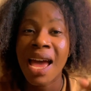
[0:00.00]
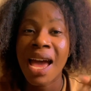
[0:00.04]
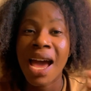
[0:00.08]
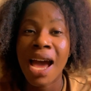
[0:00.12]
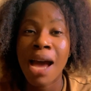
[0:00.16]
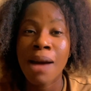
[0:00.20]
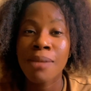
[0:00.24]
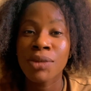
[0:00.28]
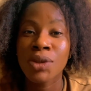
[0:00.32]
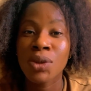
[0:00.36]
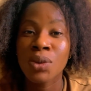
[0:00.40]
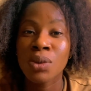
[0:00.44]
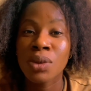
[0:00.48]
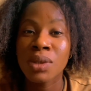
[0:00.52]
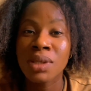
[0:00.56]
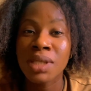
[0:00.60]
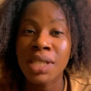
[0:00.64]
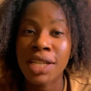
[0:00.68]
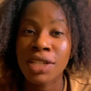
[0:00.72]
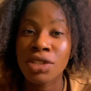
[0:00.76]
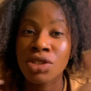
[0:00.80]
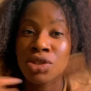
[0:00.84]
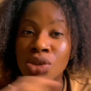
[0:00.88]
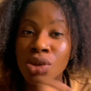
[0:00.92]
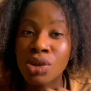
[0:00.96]
I'm the one
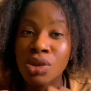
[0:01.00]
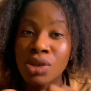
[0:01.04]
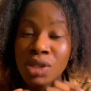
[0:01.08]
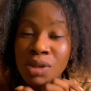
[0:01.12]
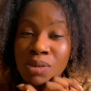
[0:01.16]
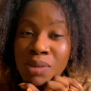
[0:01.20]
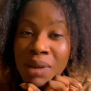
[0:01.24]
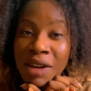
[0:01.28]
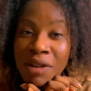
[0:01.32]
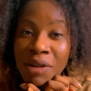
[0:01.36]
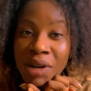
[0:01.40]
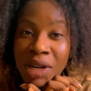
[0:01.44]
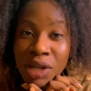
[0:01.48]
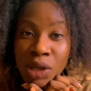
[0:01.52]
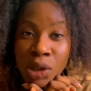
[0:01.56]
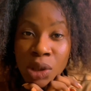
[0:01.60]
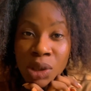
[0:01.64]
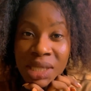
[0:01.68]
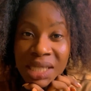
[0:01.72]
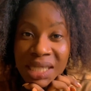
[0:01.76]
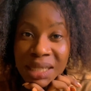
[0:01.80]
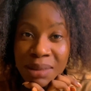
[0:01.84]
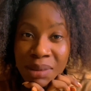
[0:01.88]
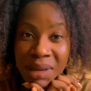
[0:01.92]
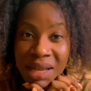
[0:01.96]
that does my
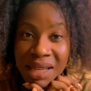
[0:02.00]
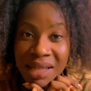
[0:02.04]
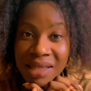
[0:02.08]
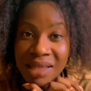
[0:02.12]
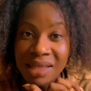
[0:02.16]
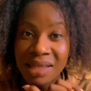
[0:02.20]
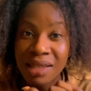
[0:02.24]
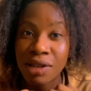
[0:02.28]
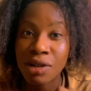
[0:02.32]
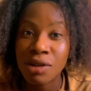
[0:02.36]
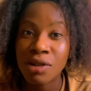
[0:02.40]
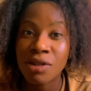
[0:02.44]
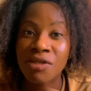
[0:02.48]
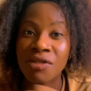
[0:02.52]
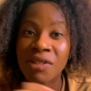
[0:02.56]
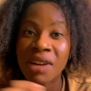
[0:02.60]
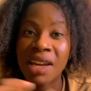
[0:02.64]
recording myself.